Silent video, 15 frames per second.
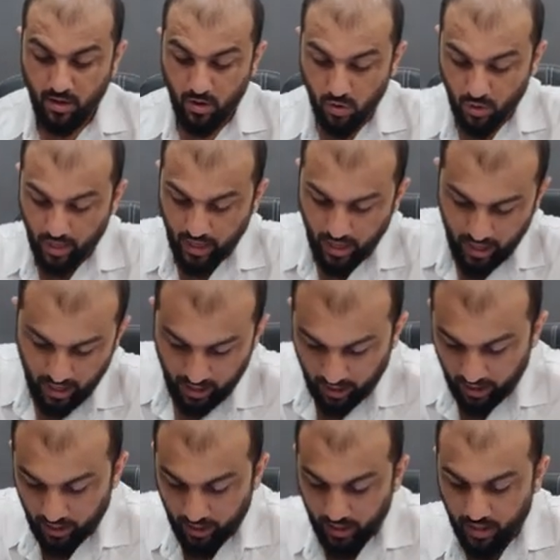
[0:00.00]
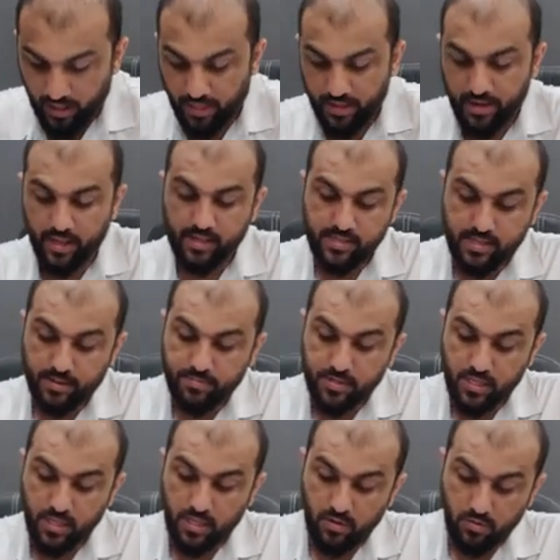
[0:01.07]
Okay, the next
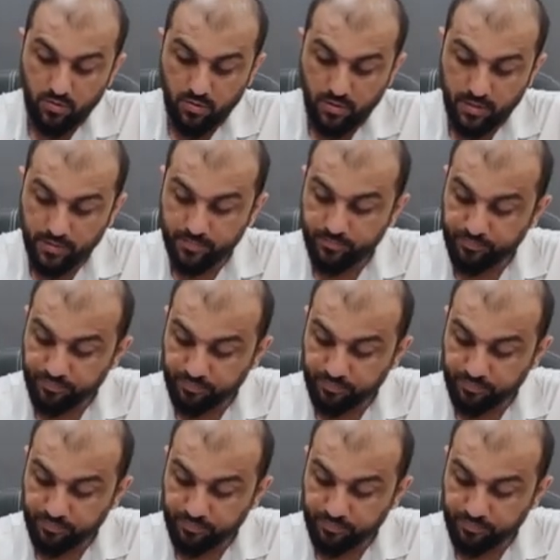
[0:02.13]
MCQ.